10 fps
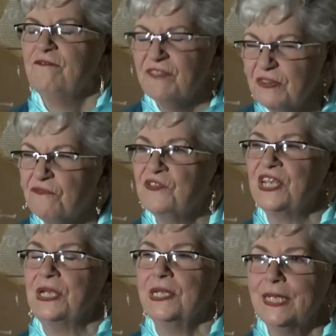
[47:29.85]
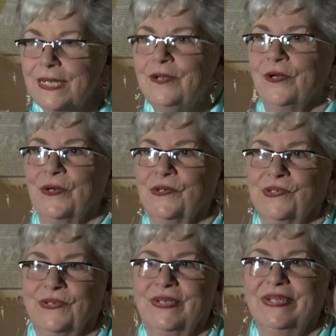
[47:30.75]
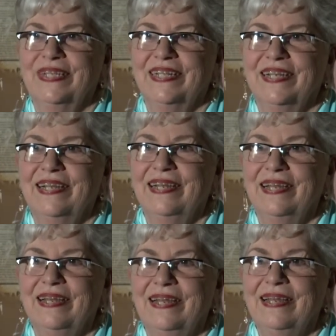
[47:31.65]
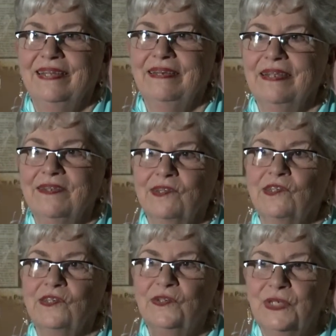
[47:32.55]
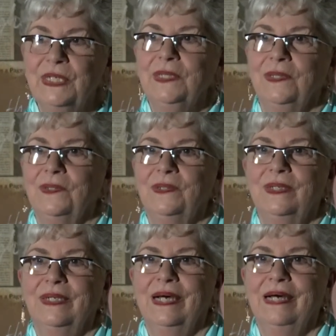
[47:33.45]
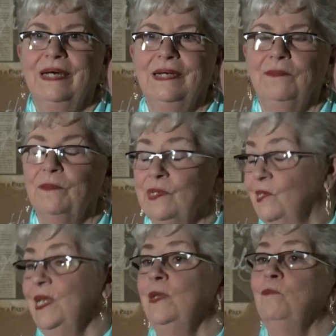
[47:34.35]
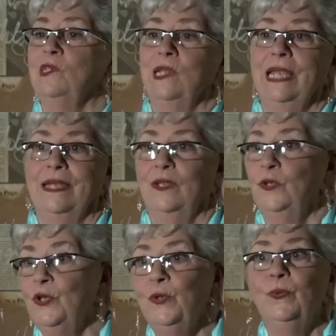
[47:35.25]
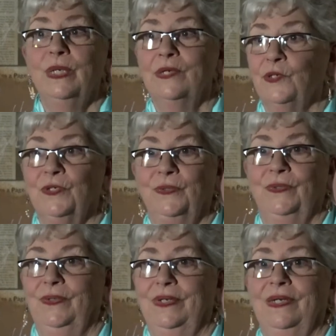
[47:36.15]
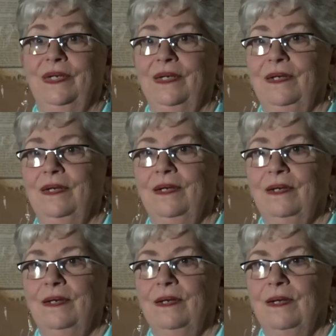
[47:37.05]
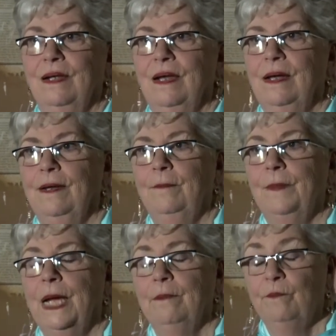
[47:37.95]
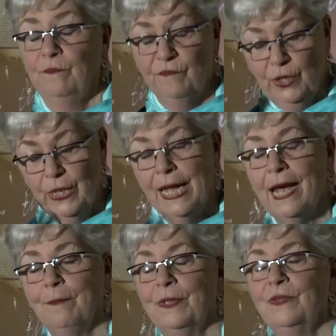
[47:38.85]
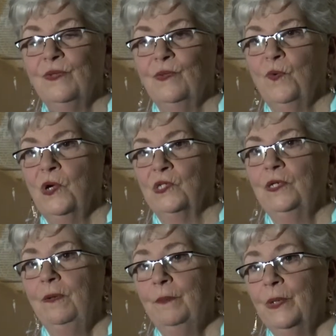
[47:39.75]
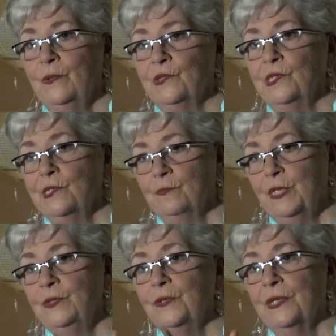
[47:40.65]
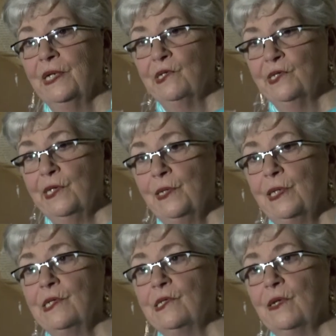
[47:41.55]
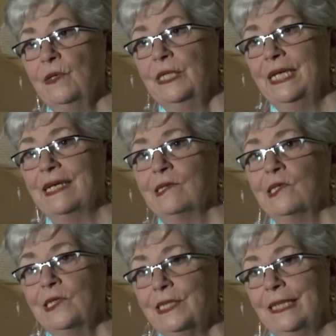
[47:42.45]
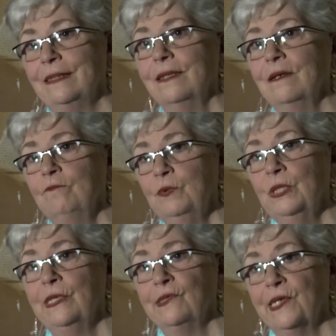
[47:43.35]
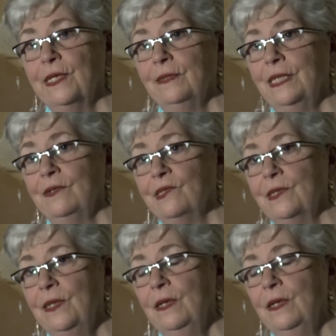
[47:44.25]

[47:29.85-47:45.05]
50 years, and it still uh, seems like a new issue. Um, I'm very happy that the Washington Post has been doing a series on the extent of police killings,